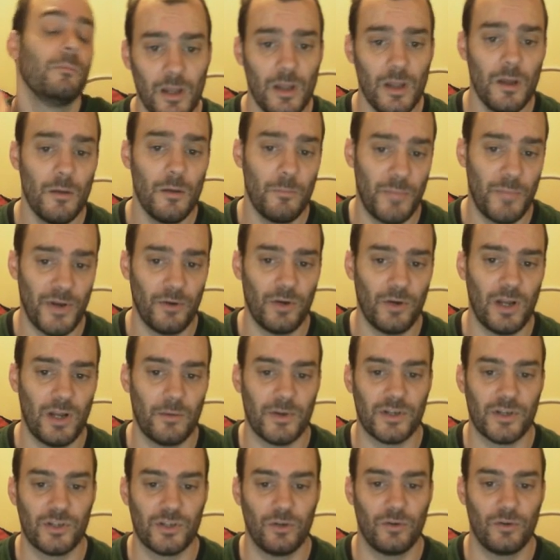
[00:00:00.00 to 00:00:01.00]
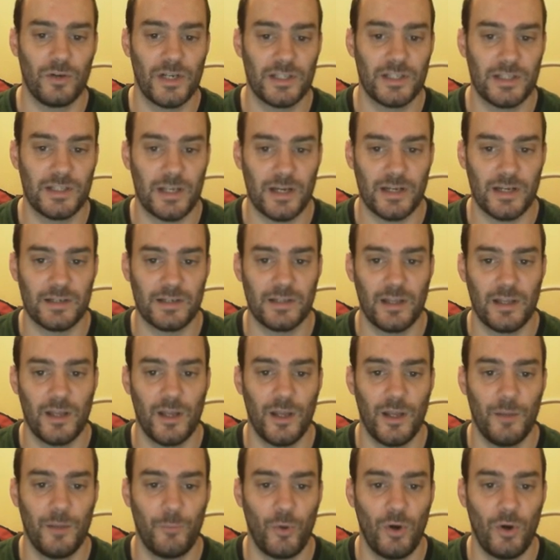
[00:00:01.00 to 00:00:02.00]
And it's not free, but
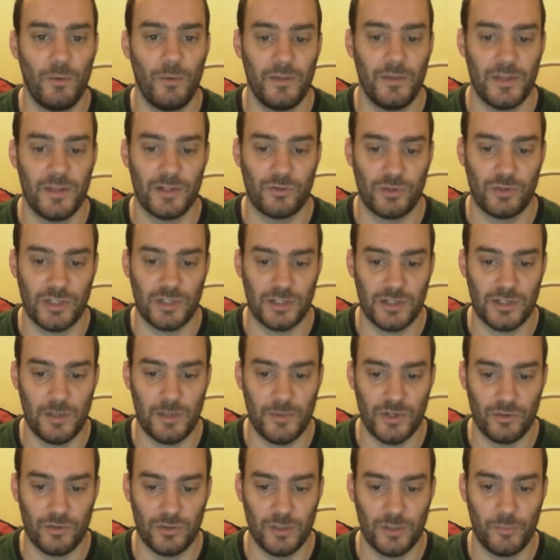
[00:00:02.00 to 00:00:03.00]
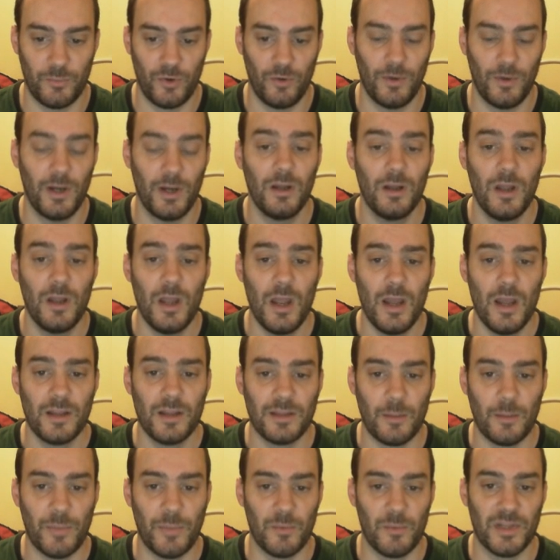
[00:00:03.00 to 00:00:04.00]
the demo version allows you to make impulse
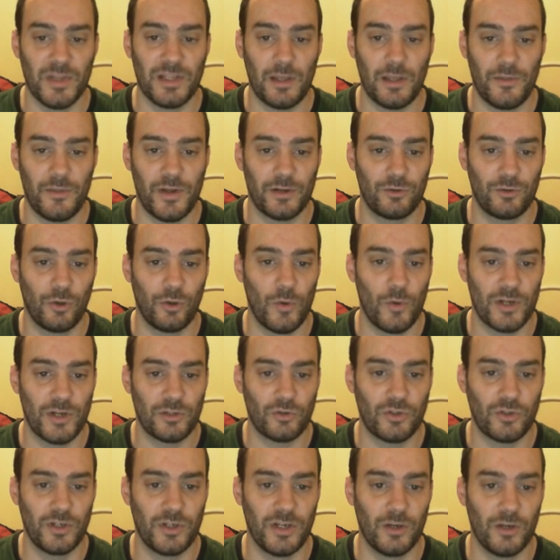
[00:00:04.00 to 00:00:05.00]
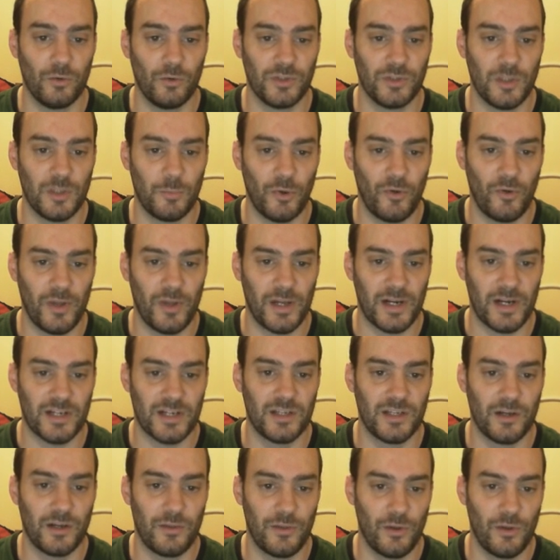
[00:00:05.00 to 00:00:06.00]
responses with no restriction for what we want
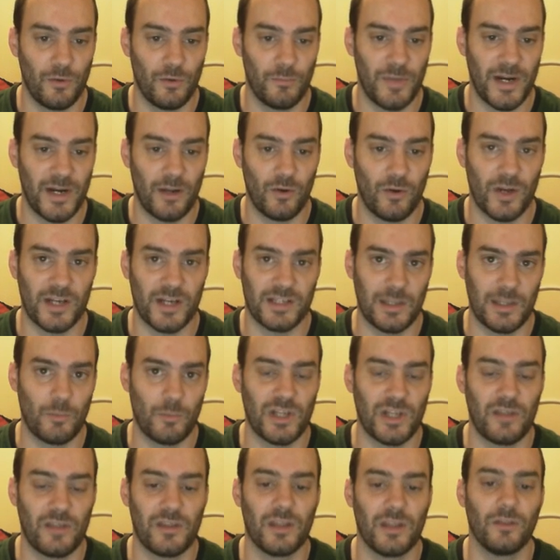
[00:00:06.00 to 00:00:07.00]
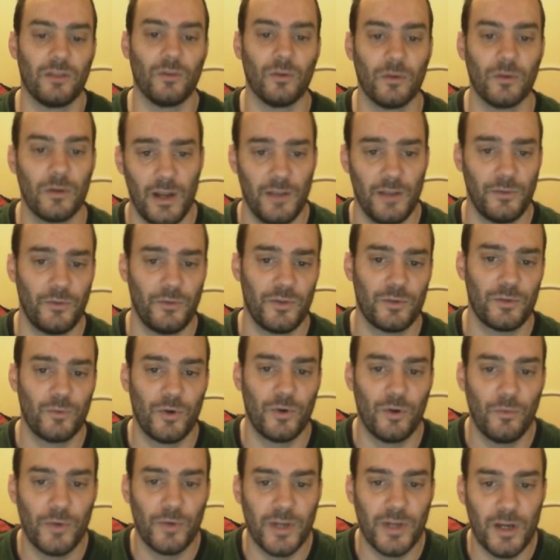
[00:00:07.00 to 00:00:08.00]
to do. So, first of all, we
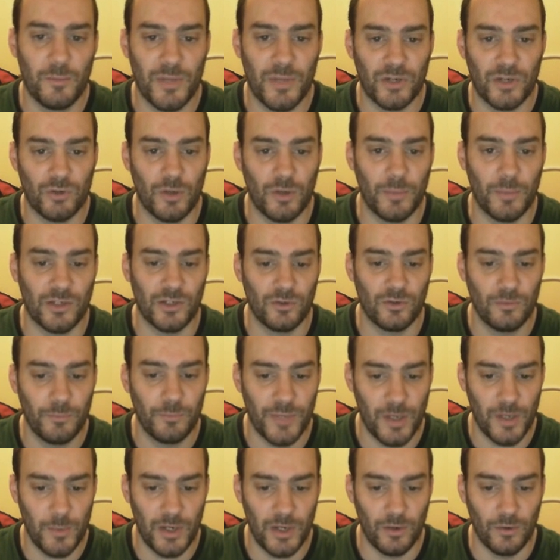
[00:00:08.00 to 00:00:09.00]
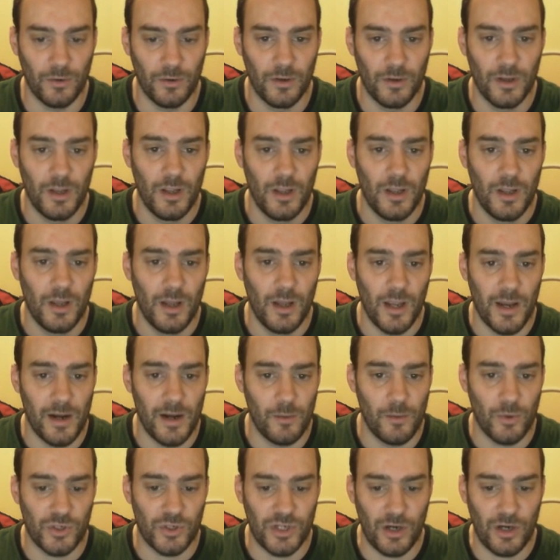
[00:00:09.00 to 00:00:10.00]
have to generate a tone, a
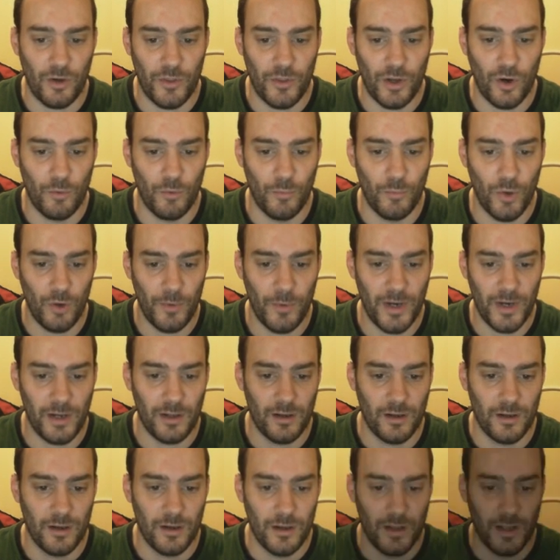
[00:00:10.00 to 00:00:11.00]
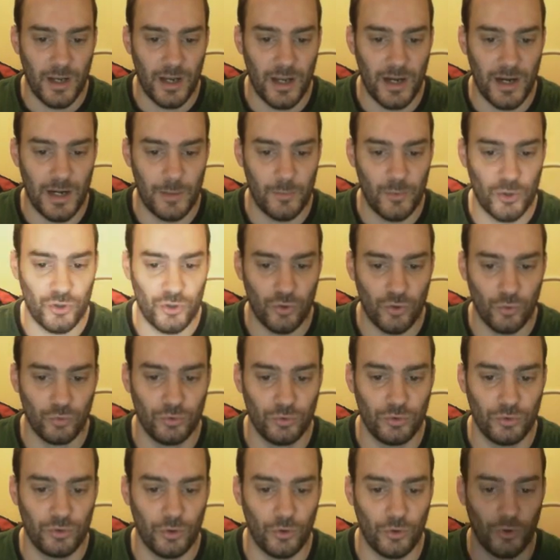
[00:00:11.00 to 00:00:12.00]
test tone, with the settings we are using
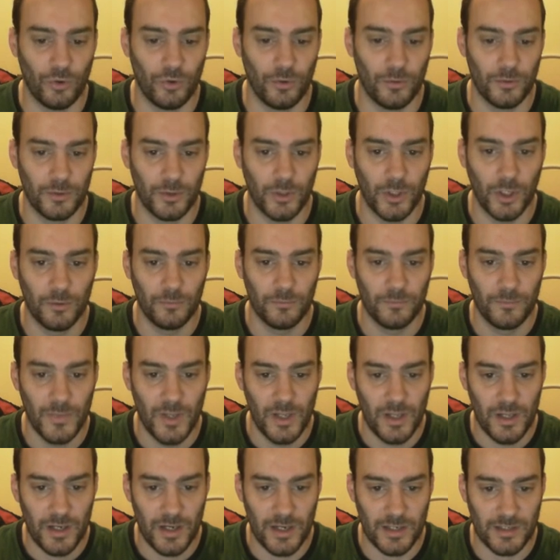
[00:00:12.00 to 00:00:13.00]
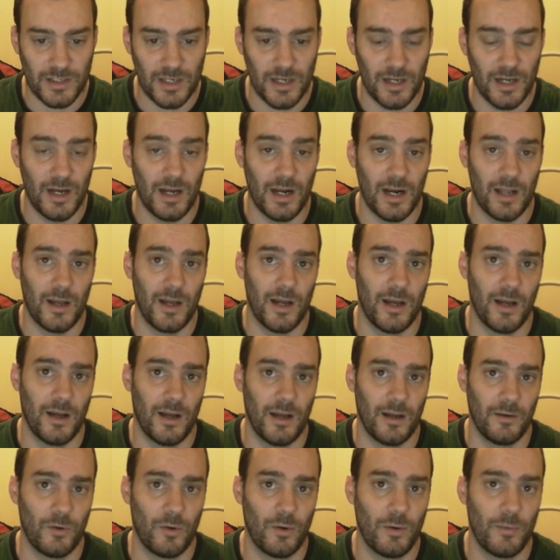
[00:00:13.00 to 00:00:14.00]
for recording, usually
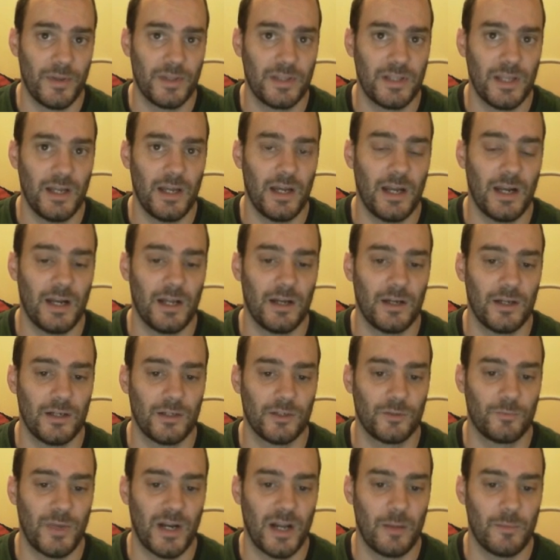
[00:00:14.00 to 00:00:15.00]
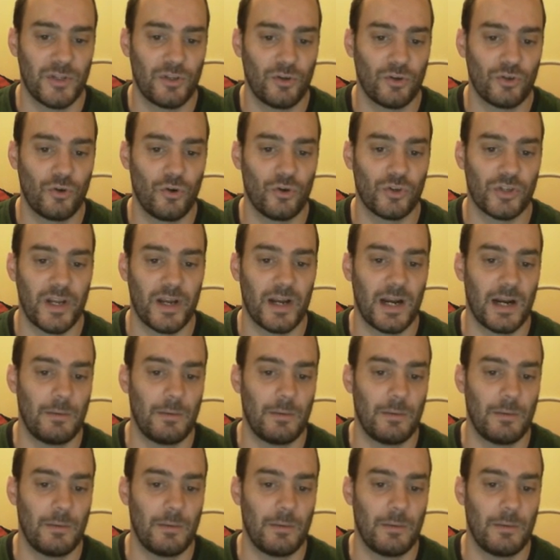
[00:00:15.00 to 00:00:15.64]
24 bits and 44.1